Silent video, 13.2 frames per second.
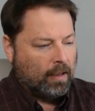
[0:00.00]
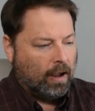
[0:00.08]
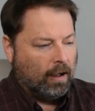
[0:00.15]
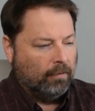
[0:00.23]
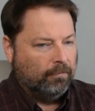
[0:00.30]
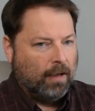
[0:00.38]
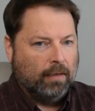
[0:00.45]

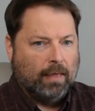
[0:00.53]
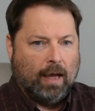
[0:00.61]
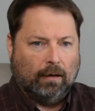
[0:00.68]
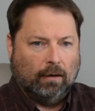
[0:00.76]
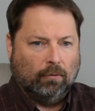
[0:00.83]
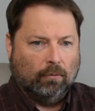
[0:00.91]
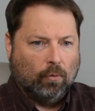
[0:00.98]
I found
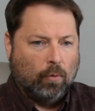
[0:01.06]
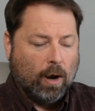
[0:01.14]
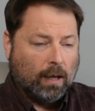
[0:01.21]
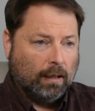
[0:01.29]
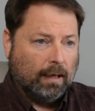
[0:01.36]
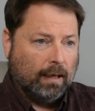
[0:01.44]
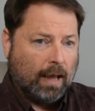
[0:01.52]
that
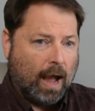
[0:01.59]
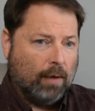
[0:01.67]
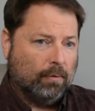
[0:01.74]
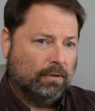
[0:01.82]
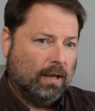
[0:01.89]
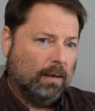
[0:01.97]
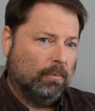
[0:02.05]
quickly I
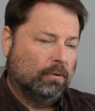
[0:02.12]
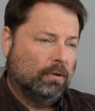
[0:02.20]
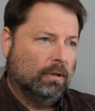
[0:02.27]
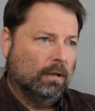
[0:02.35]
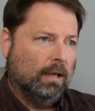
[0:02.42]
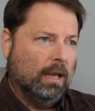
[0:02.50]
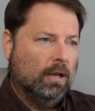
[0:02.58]
was able
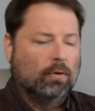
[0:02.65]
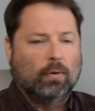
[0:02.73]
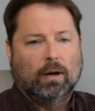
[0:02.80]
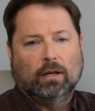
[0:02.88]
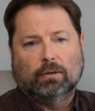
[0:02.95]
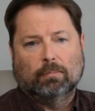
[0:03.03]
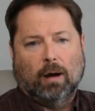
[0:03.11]
to
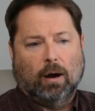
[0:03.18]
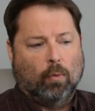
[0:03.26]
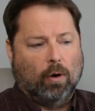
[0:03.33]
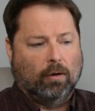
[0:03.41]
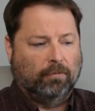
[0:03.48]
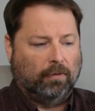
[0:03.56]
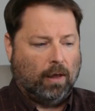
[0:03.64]
increase my
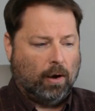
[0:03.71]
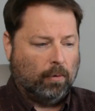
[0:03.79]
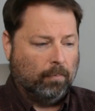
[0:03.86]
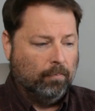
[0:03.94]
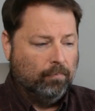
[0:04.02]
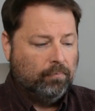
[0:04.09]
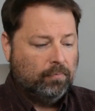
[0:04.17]
workflow
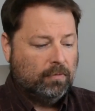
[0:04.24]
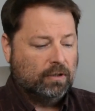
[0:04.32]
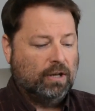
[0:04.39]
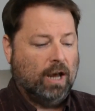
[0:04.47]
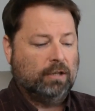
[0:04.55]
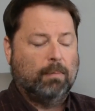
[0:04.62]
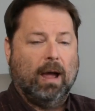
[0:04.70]

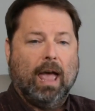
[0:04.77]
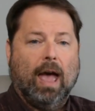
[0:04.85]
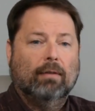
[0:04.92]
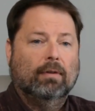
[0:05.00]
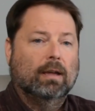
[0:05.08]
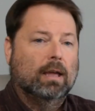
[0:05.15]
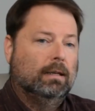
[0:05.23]
just by
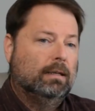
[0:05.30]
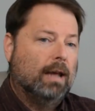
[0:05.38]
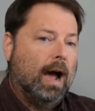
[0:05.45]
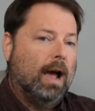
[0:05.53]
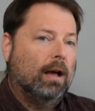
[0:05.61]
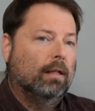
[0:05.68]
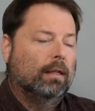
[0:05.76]
having a
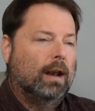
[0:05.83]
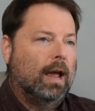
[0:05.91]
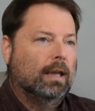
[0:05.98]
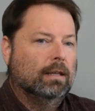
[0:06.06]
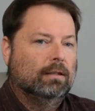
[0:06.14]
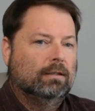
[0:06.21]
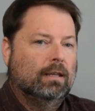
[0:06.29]
dial that I
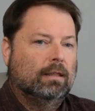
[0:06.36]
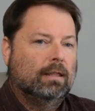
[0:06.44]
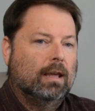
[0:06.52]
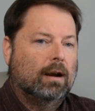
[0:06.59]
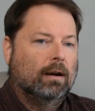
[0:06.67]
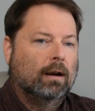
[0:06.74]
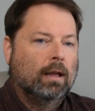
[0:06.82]
can sit
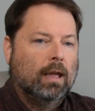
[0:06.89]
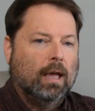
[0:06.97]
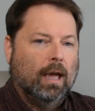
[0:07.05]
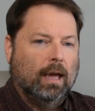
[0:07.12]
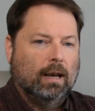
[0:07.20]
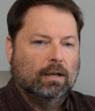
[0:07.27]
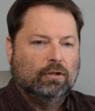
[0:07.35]
there
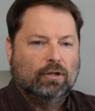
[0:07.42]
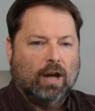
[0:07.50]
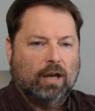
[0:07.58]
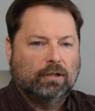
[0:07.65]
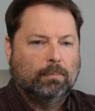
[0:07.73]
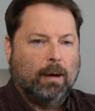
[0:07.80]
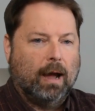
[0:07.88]
and
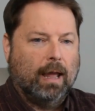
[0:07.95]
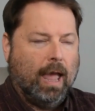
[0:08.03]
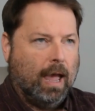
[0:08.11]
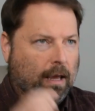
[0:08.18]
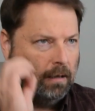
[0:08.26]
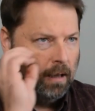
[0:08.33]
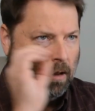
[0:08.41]
adjust by
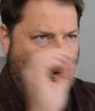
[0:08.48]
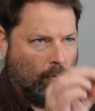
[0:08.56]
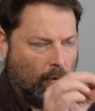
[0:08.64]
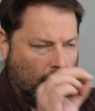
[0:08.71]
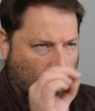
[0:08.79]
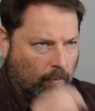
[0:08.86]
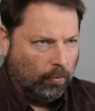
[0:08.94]
hand
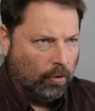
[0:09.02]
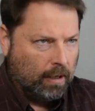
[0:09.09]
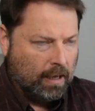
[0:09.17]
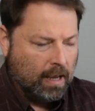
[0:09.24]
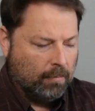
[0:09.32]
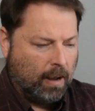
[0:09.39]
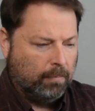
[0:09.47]
while I'm
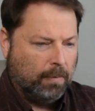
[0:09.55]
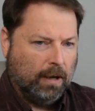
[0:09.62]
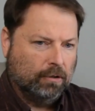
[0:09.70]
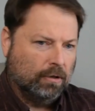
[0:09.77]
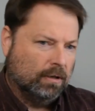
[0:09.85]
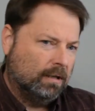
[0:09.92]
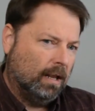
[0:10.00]
looking at my
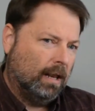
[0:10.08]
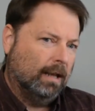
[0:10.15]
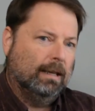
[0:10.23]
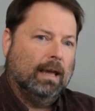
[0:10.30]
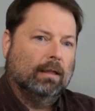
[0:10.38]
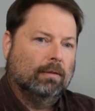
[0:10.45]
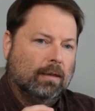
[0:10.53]
picture until I
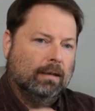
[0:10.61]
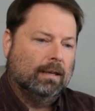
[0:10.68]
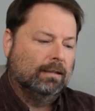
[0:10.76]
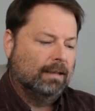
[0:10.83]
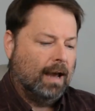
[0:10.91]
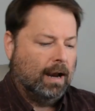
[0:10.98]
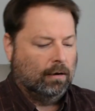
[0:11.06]
get the
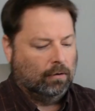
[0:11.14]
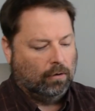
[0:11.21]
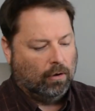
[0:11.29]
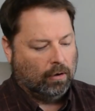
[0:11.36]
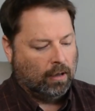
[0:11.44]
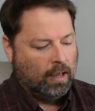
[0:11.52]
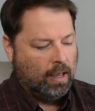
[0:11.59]
desired
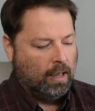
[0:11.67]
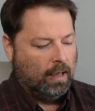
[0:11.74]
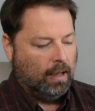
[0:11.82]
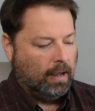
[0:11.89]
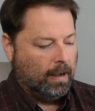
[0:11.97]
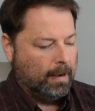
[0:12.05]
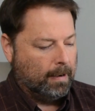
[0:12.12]
look.
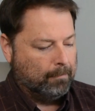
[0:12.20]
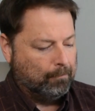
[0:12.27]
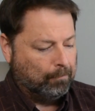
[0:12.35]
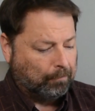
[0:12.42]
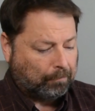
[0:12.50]
Um,